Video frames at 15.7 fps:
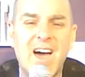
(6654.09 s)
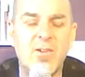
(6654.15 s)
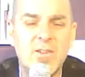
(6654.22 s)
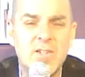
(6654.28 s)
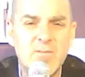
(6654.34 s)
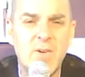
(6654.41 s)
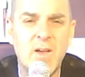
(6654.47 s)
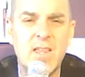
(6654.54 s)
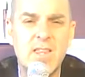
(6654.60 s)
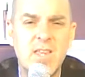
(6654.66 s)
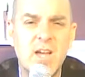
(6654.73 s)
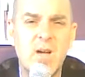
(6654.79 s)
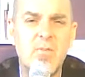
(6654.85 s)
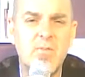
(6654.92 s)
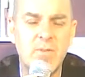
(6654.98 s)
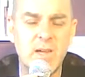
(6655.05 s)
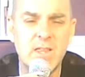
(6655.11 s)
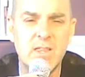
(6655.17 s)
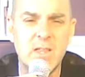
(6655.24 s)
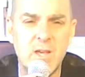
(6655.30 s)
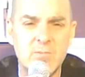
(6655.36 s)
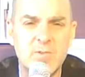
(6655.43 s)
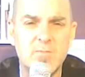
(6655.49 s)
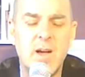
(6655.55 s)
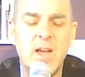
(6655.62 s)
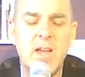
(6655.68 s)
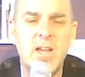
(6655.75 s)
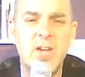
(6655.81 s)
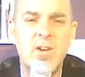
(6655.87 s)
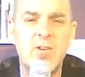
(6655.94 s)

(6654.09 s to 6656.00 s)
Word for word: How does faith come? Faith comes by